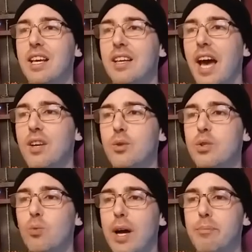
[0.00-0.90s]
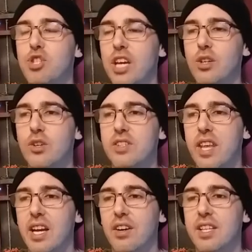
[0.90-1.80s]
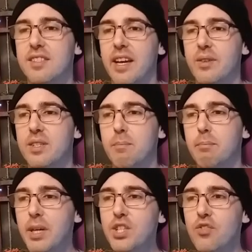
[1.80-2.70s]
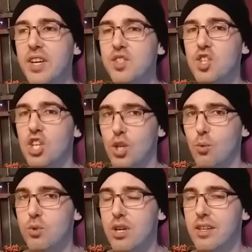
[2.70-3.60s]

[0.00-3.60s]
Had you swapped genders there, it sounds much less cute